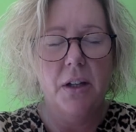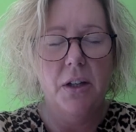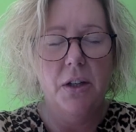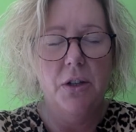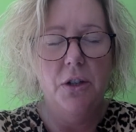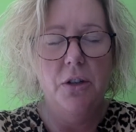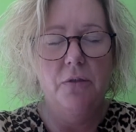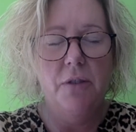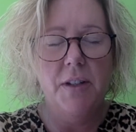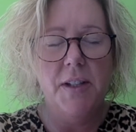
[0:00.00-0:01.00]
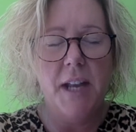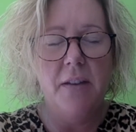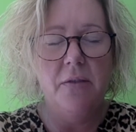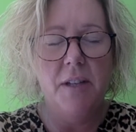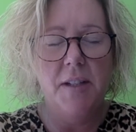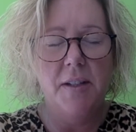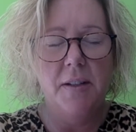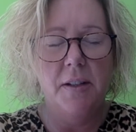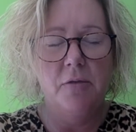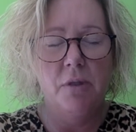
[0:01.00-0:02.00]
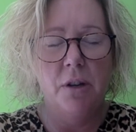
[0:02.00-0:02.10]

Do you feel safest in this room?